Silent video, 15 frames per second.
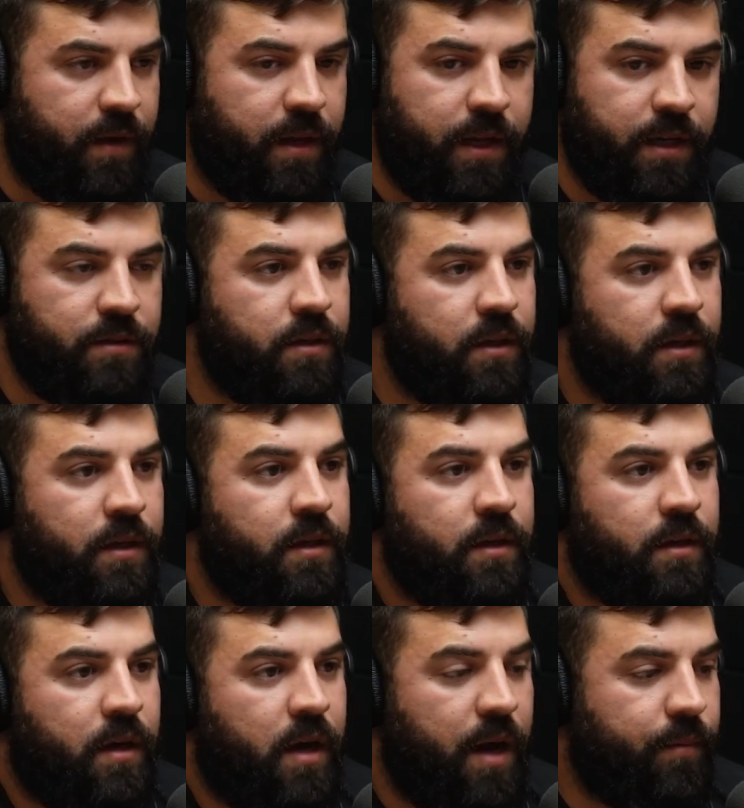fitness,
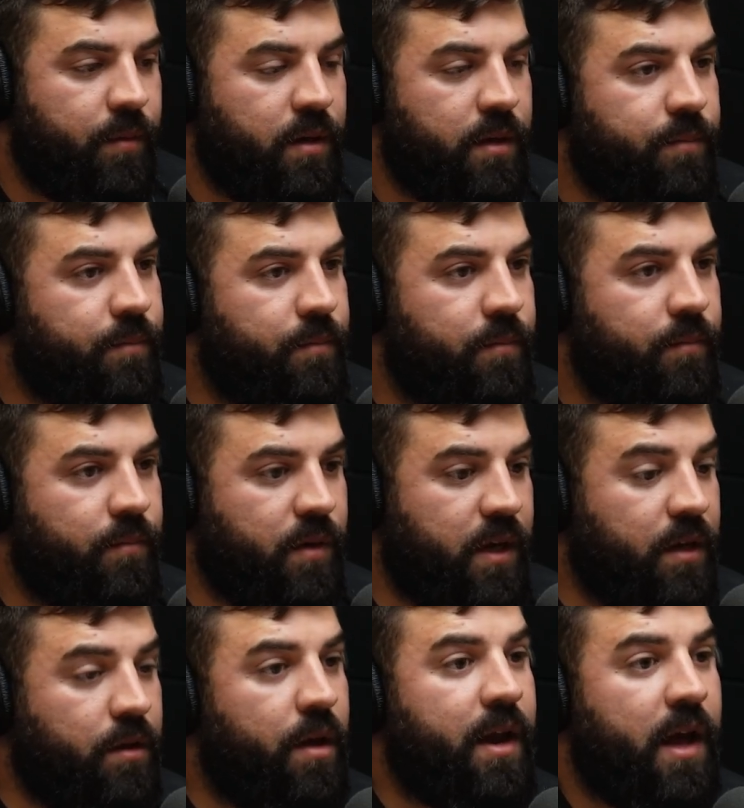I'm going to
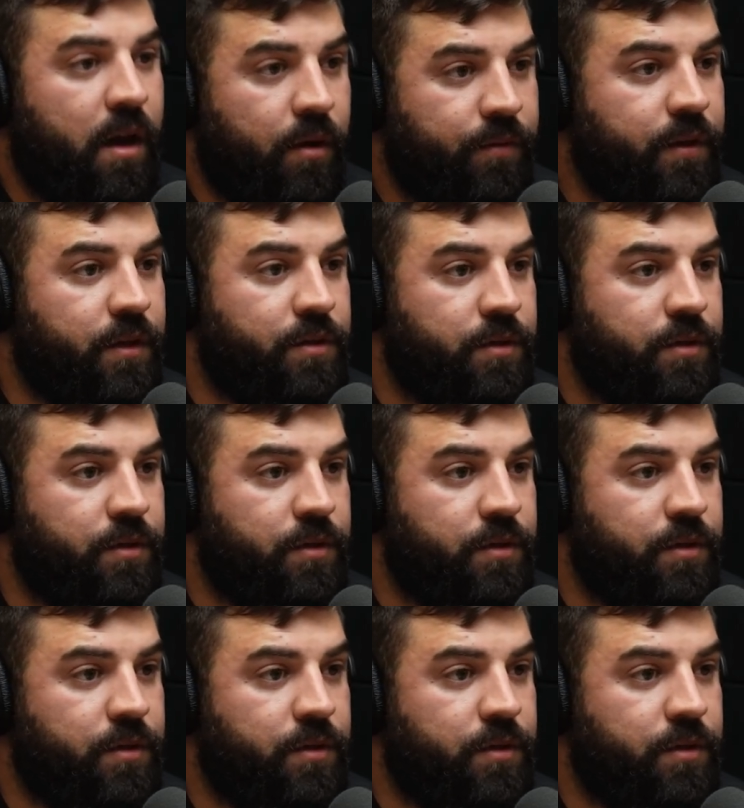get a lot of health